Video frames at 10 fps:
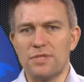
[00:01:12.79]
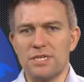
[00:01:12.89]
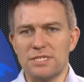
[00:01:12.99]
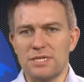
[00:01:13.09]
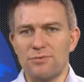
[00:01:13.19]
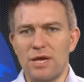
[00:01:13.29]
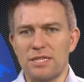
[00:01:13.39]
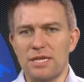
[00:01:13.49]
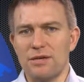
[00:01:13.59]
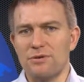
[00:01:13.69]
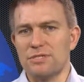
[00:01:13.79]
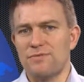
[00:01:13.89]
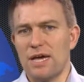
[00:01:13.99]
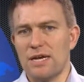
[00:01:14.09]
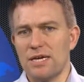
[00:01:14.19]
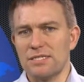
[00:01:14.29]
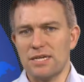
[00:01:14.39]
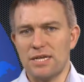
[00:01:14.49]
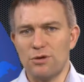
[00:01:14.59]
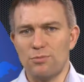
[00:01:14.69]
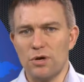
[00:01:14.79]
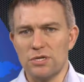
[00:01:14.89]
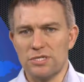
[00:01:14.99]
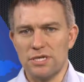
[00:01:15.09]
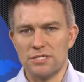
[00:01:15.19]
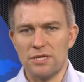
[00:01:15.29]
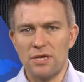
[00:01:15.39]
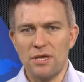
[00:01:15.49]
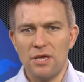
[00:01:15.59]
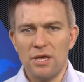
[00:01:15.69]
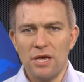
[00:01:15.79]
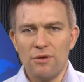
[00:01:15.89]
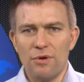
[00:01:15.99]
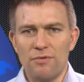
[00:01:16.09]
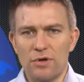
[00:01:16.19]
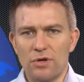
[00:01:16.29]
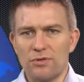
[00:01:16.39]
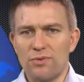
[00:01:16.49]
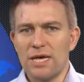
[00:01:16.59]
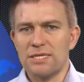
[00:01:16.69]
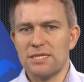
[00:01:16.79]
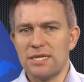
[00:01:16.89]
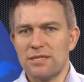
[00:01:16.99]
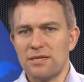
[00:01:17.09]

these grand theories for analyzing EU policies. We will contrast the